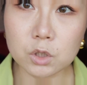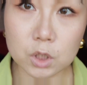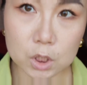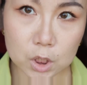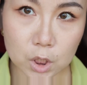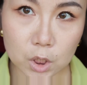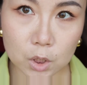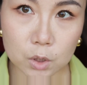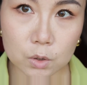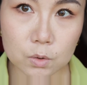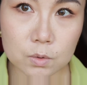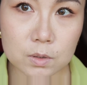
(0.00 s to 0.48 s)

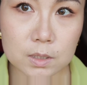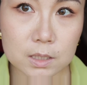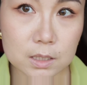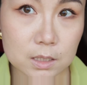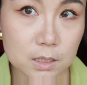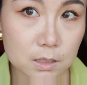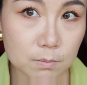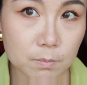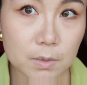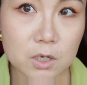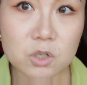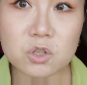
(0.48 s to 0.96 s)
to
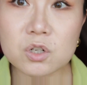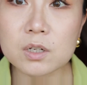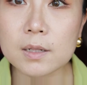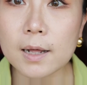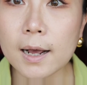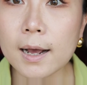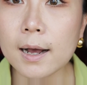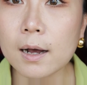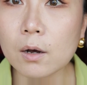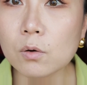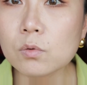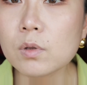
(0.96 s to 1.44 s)
smudge it
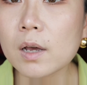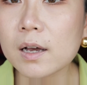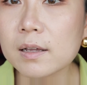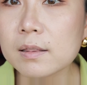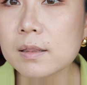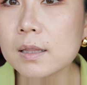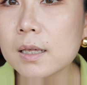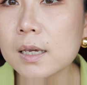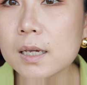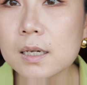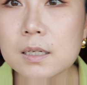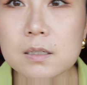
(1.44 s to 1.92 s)
out. I
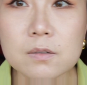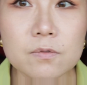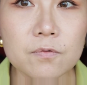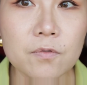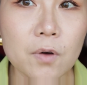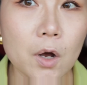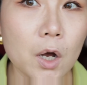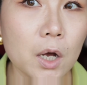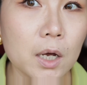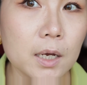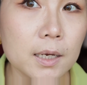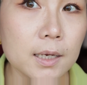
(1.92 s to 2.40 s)
think it's
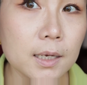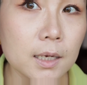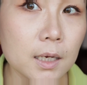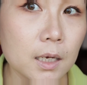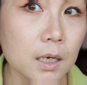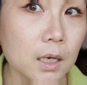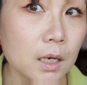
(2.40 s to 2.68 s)
fine.